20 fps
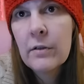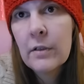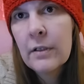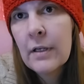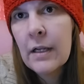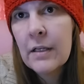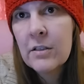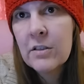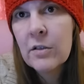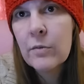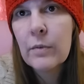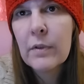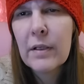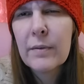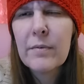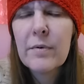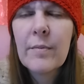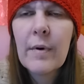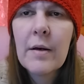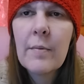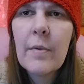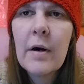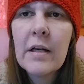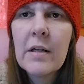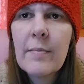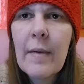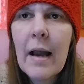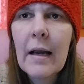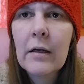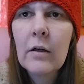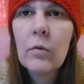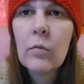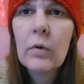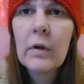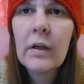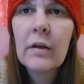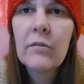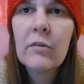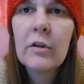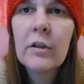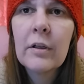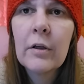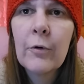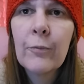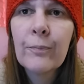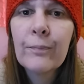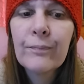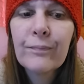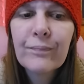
and that she would give me my money back or whatever, you know.